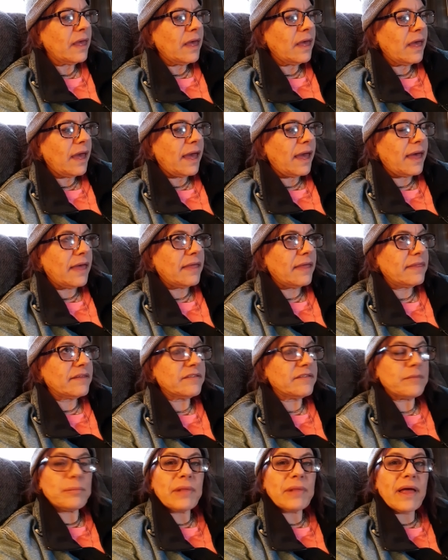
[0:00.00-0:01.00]
And
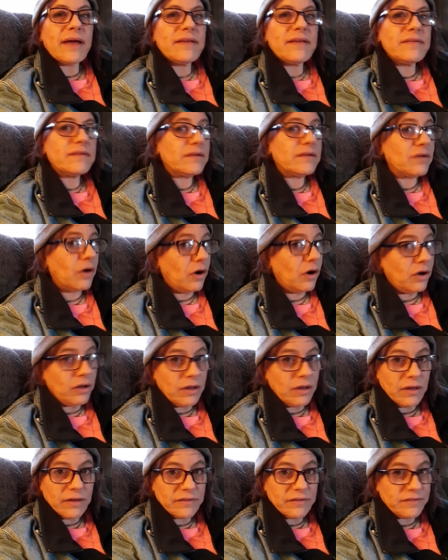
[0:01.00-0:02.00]
this applies in
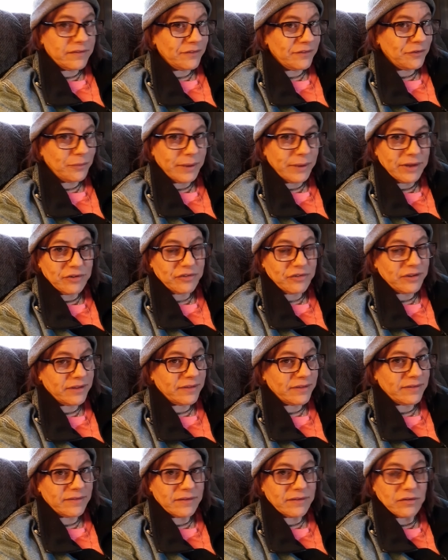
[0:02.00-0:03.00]
all
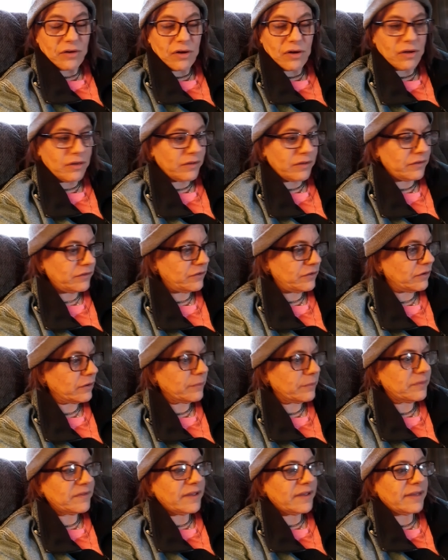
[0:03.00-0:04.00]
situations, in all
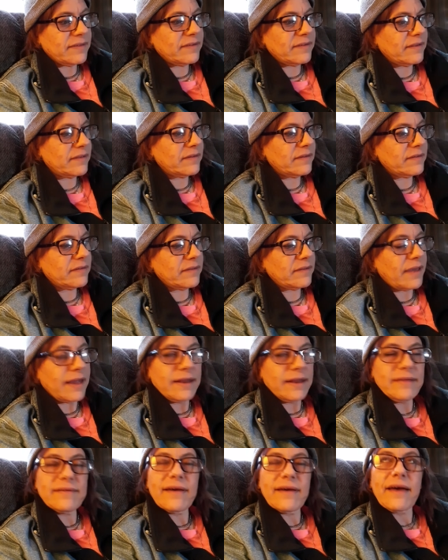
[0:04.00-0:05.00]
circumstances,
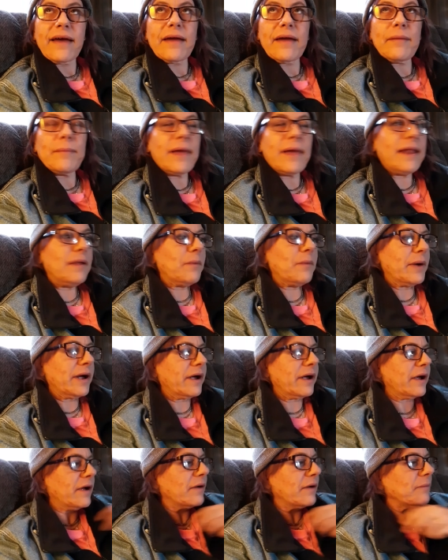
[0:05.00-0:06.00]
anytime, anywhere,